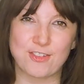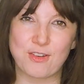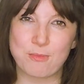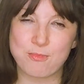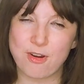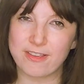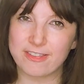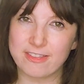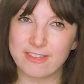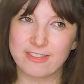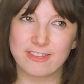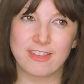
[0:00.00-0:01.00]
real
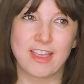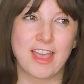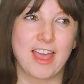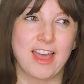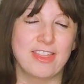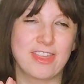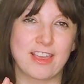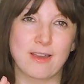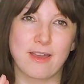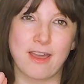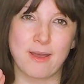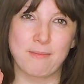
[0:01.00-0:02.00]
presence. I think
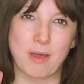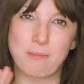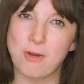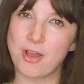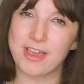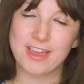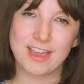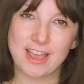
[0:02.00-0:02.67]
a boy can